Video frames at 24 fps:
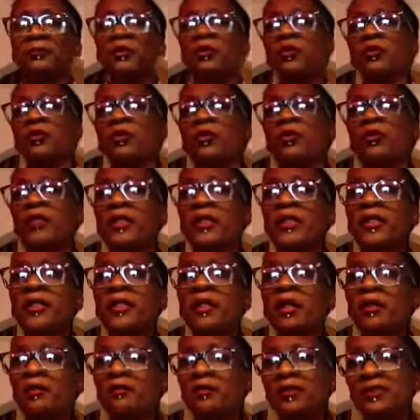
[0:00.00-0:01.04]
jewelry
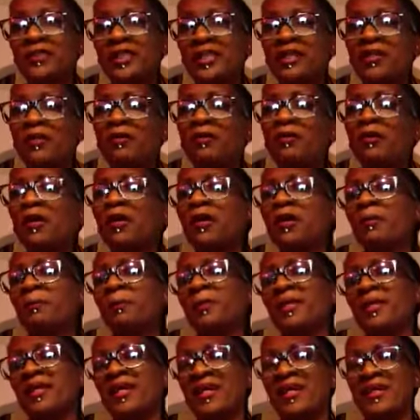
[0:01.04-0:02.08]
wholesale
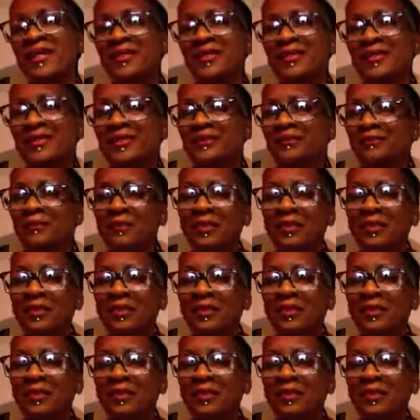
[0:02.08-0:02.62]
because